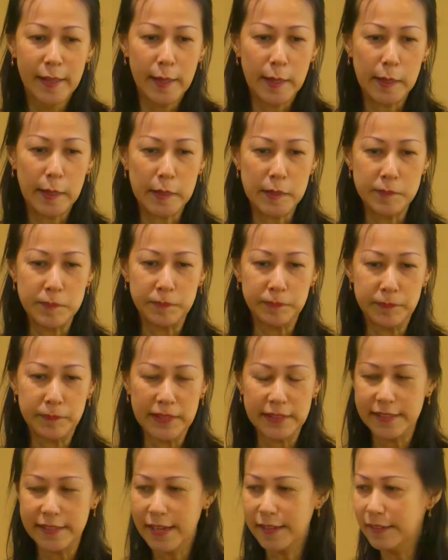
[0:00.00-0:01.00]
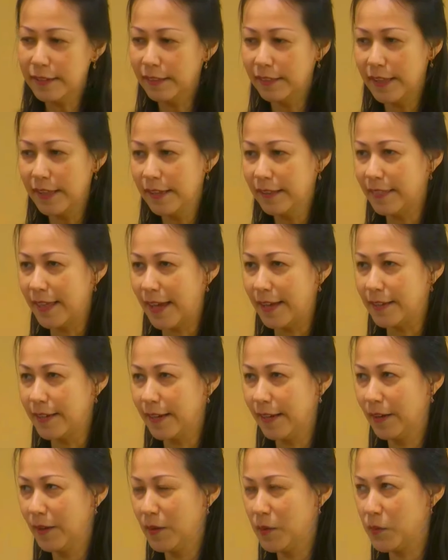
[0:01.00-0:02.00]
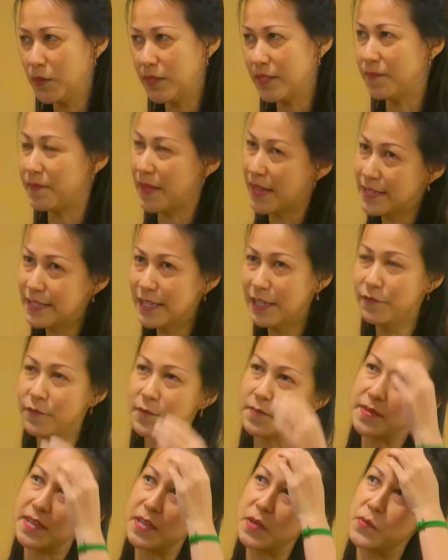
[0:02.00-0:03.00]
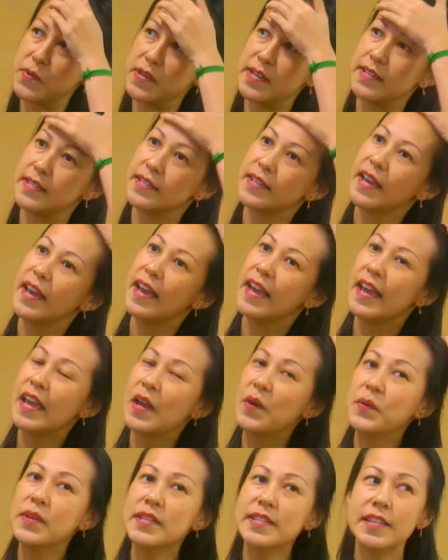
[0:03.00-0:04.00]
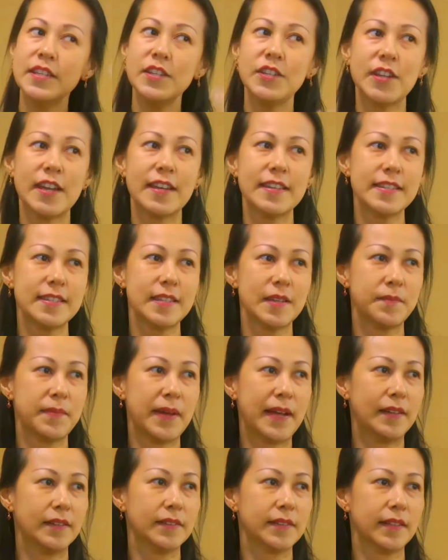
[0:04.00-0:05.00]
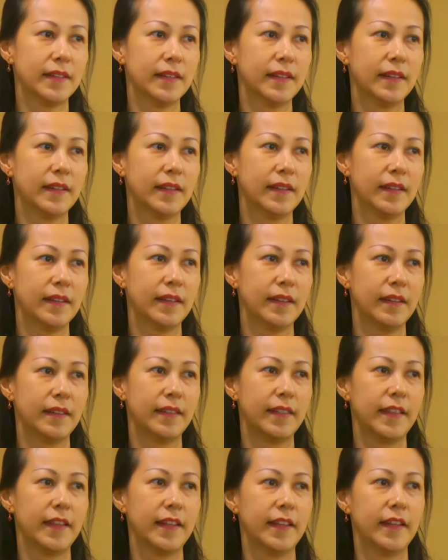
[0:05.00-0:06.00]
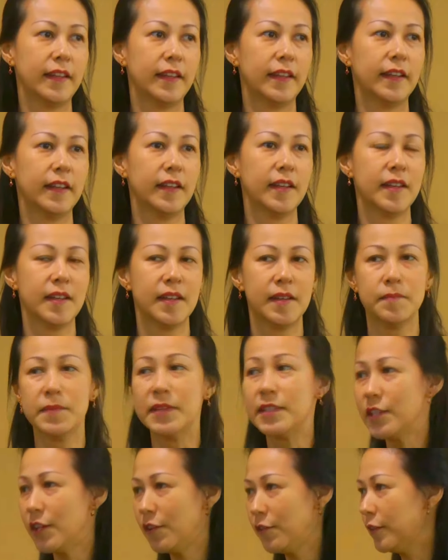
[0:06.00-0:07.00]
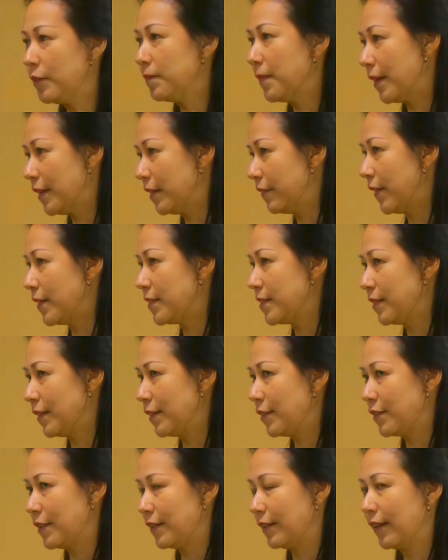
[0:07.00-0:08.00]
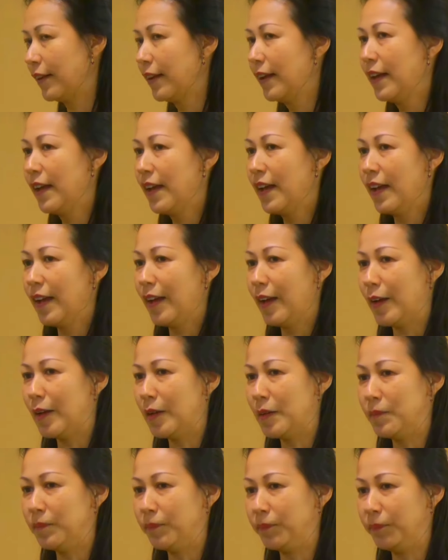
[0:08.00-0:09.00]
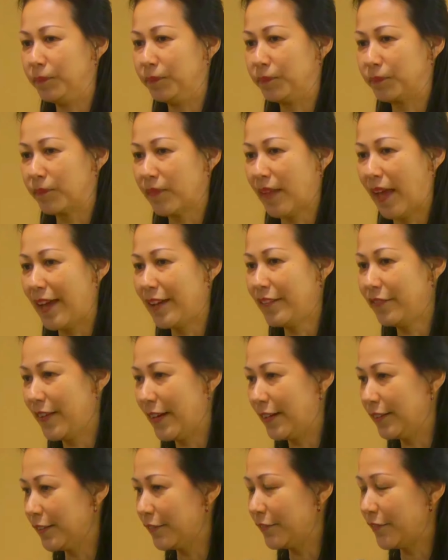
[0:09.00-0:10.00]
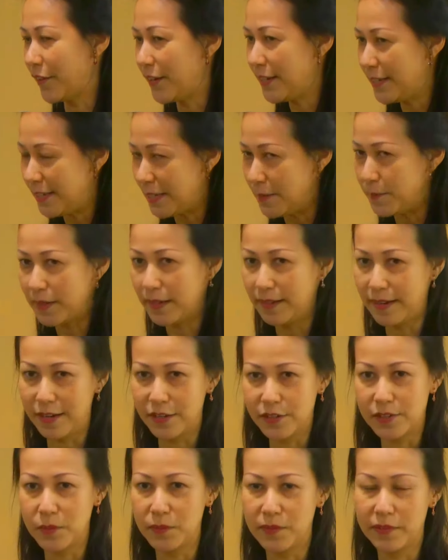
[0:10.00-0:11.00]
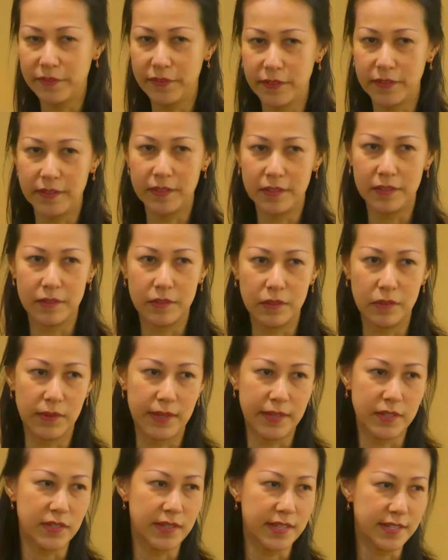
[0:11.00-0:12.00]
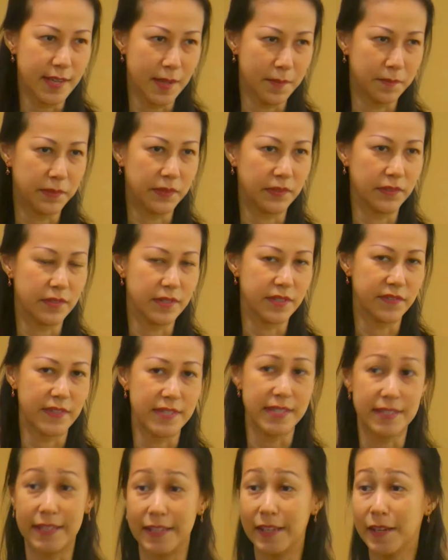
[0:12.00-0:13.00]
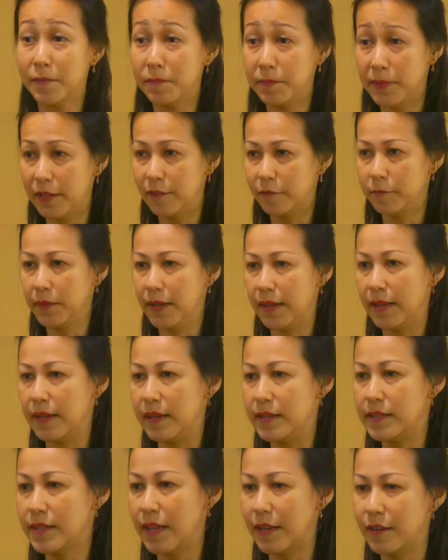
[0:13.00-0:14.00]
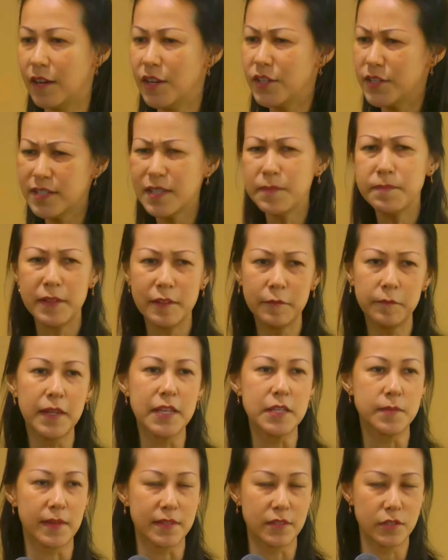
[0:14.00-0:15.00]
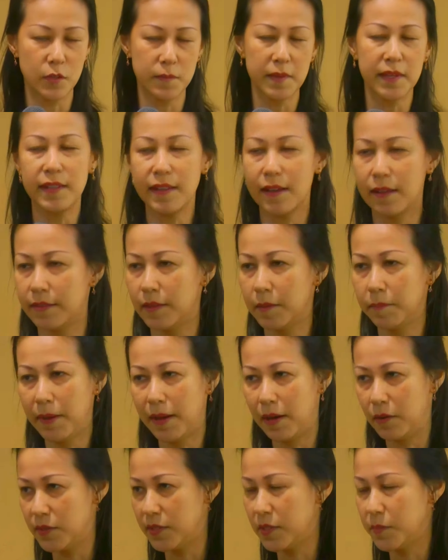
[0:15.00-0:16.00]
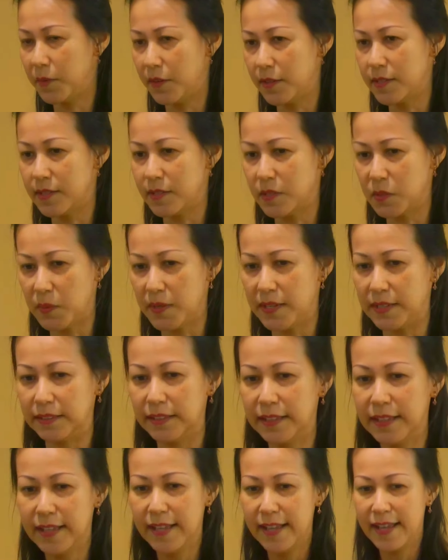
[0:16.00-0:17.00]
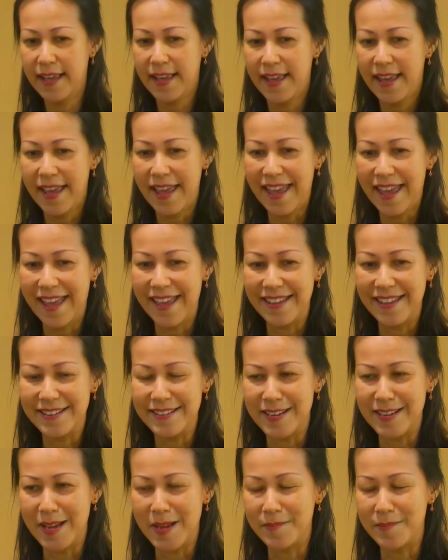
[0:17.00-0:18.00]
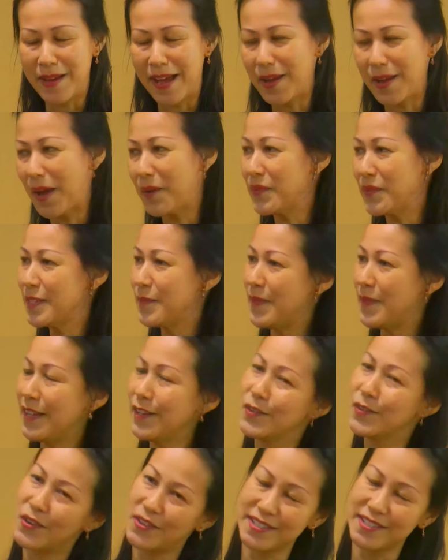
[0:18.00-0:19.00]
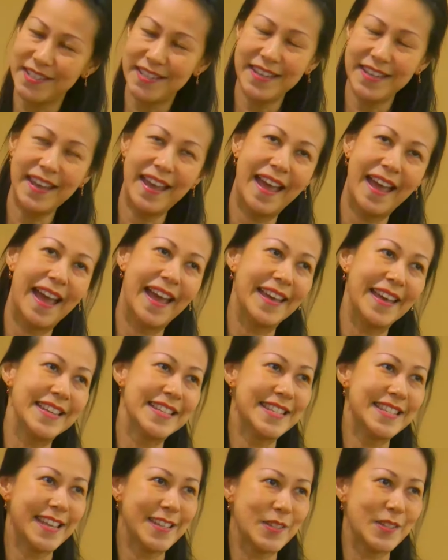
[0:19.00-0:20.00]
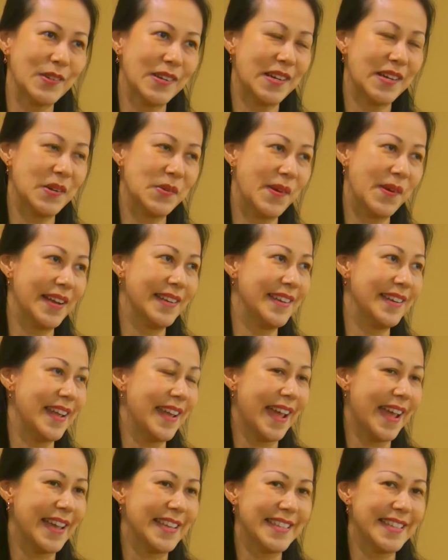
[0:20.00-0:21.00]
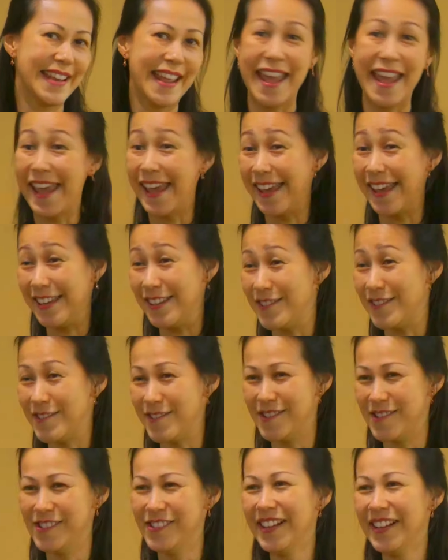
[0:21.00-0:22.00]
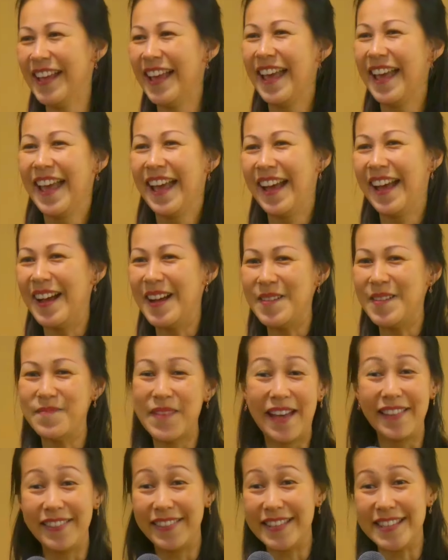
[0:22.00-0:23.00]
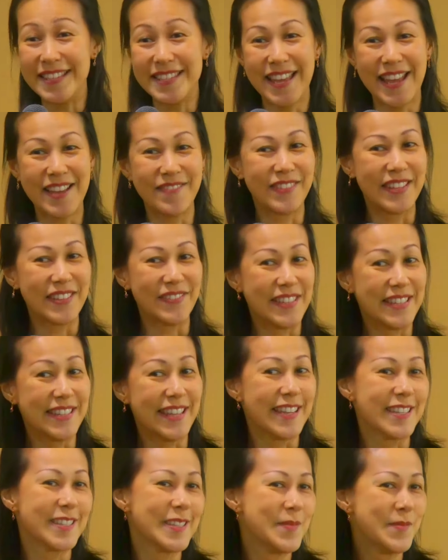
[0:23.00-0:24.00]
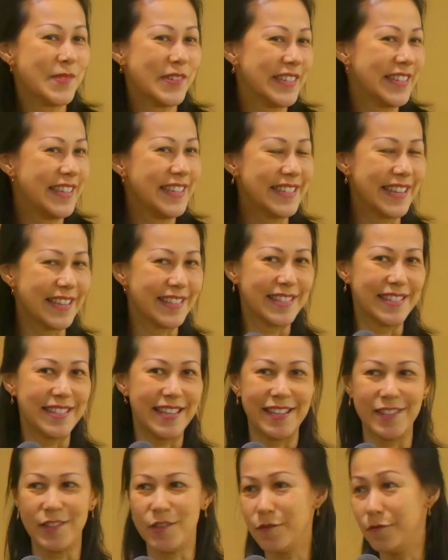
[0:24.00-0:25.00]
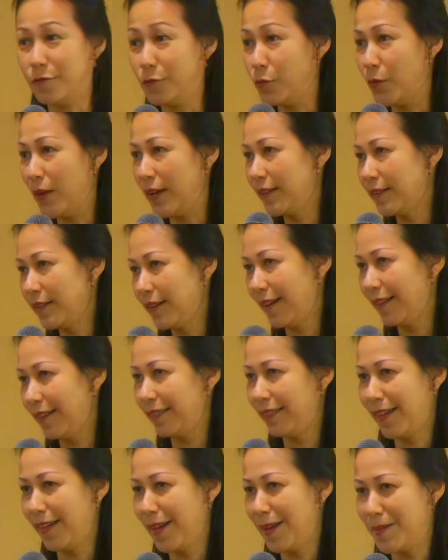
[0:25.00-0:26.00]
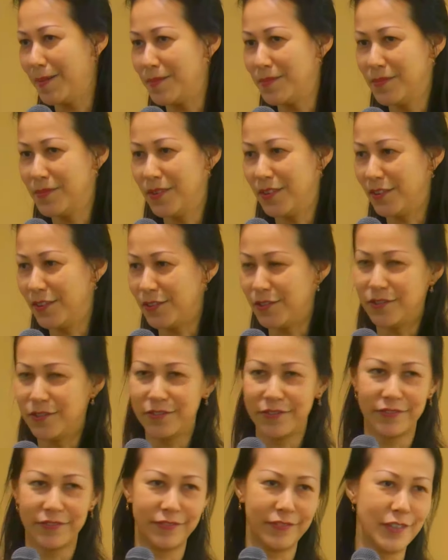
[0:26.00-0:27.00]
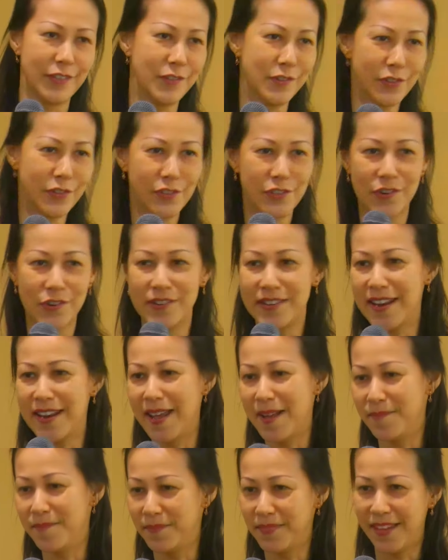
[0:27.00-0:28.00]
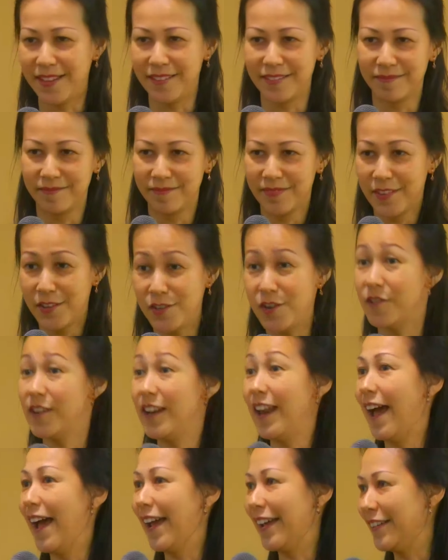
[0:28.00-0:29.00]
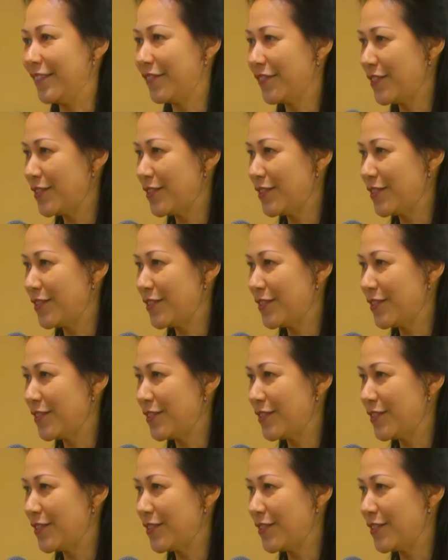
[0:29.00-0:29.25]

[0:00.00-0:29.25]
But the other thing that was amazing for me was it wasn't just about the material manifestation. I felt a very deep connection with her going to the temples, visiting her birthplace, and not just the birthplace, but so many other power spots as well. And I was being naughty. I said to her one day, I said, hey, you know, others have given testimonies and said you've winked at them or you've, you know, shown them that you're alive.